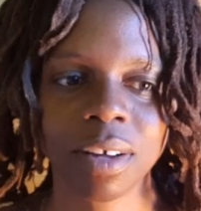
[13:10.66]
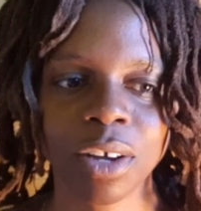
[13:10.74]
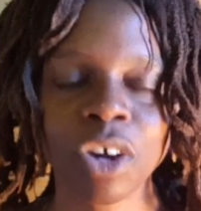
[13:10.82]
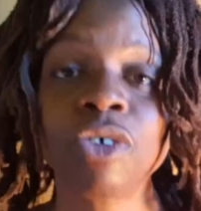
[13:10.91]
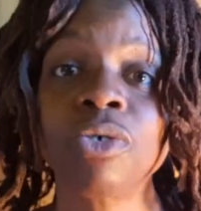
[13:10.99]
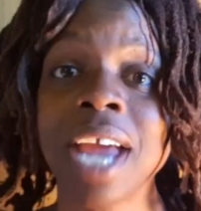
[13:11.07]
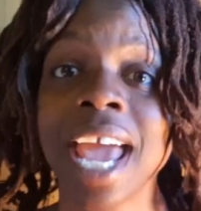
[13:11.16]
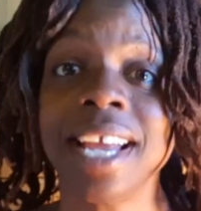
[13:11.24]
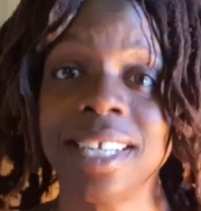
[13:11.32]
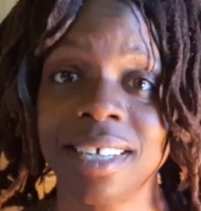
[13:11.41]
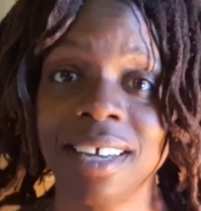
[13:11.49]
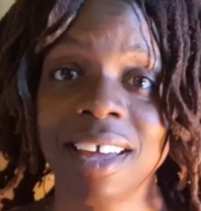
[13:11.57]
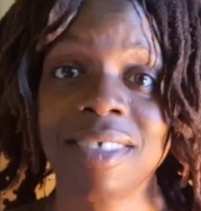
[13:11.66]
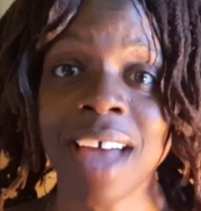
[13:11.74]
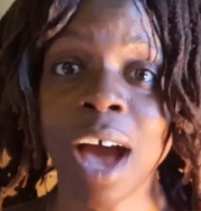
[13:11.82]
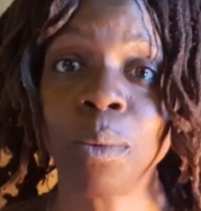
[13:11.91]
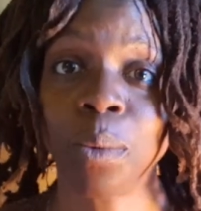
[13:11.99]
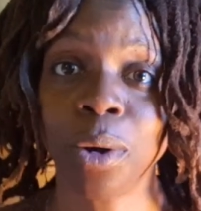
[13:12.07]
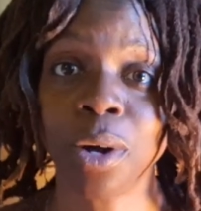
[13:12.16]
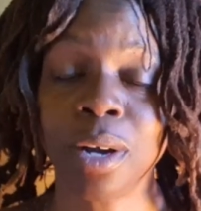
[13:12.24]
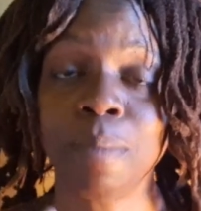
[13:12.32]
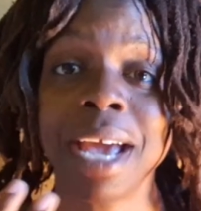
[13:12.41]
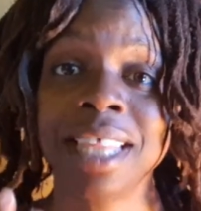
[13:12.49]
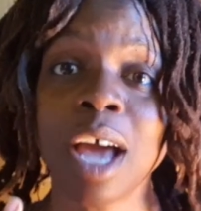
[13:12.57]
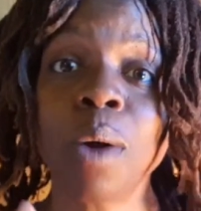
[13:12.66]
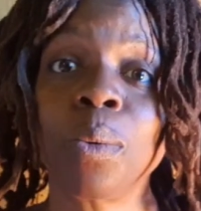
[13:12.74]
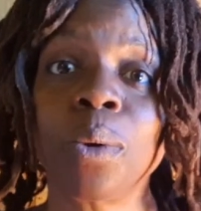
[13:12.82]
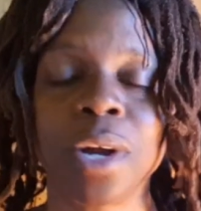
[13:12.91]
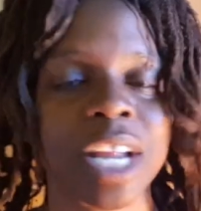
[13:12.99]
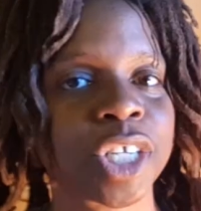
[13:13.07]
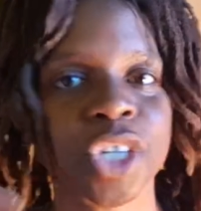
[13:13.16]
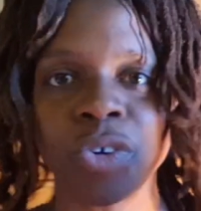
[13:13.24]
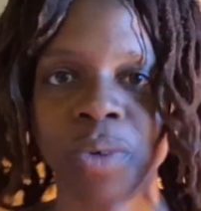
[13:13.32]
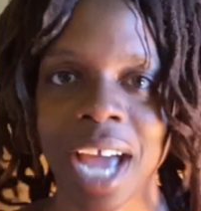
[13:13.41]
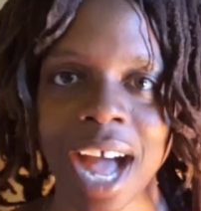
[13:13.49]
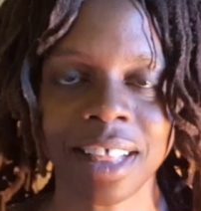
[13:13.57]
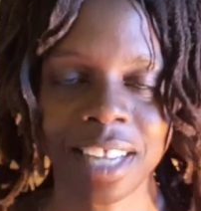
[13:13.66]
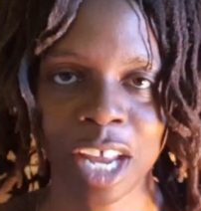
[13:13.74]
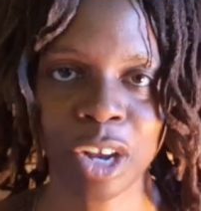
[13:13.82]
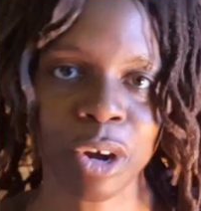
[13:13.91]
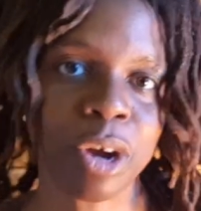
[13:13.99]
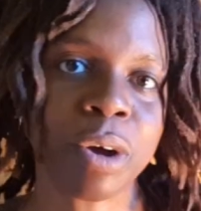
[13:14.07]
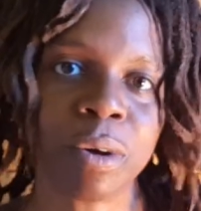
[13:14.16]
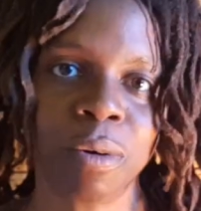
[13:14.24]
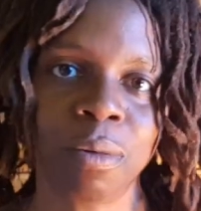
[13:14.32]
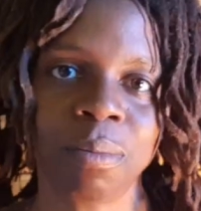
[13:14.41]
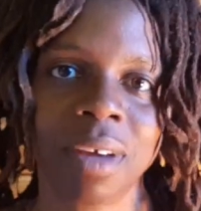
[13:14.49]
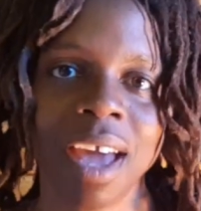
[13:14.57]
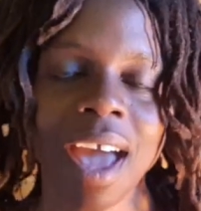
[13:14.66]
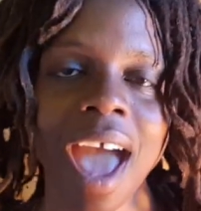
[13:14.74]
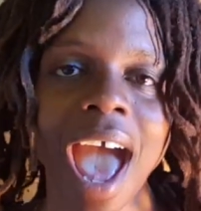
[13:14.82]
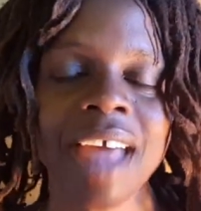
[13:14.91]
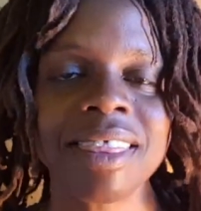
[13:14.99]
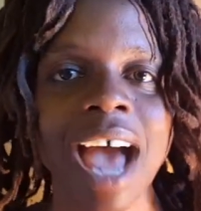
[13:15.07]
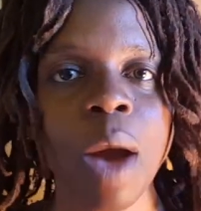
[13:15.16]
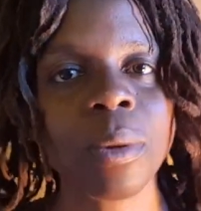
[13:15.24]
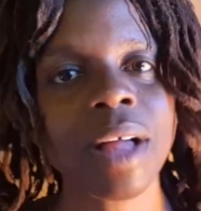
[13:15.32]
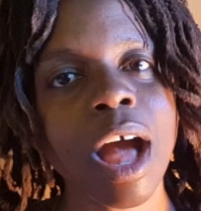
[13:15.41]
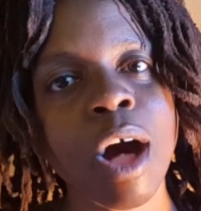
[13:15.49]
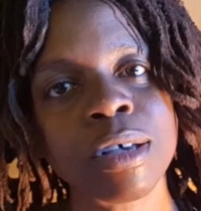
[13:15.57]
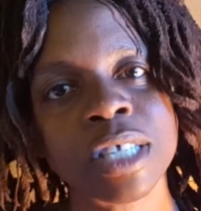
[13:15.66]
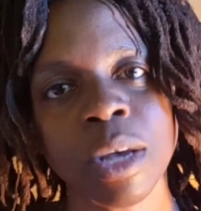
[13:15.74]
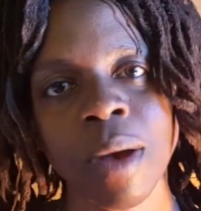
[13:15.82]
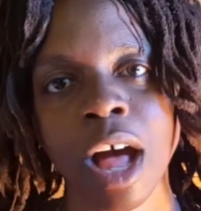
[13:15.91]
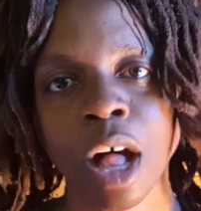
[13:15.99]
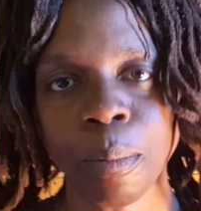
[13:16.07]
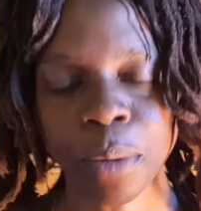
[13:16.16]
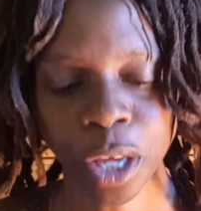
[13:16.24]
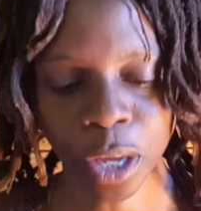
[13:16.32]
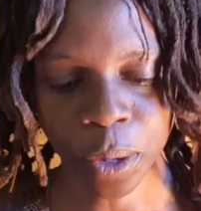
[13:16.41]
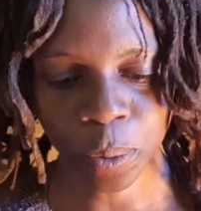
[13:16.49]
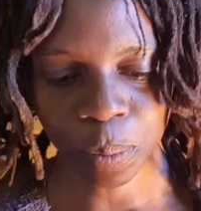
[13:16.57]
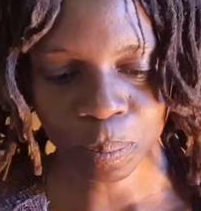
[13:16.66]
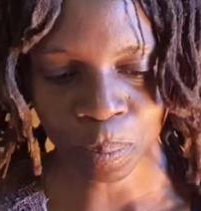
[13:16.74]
create that word, make that word into reality in your home. And that will also help you,